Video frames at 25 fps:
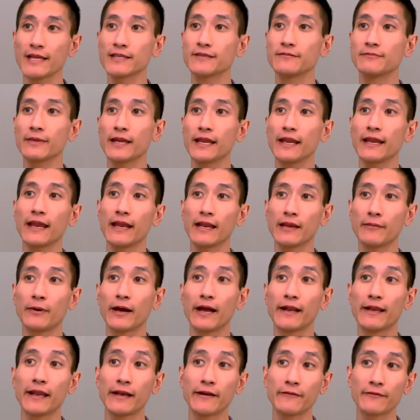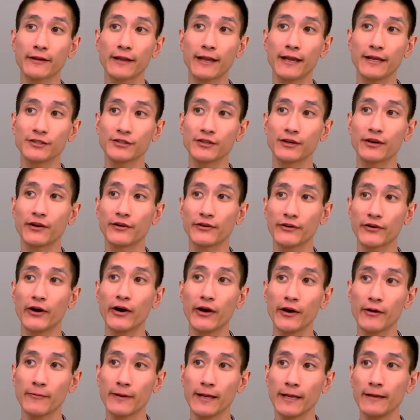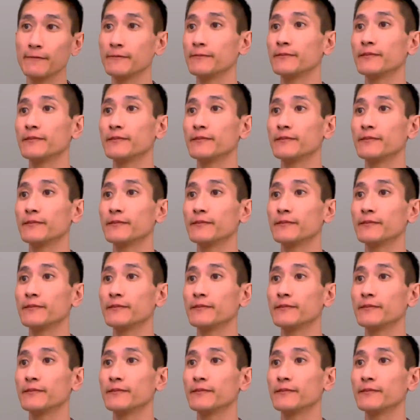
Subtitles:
mediated by identification and autonomy,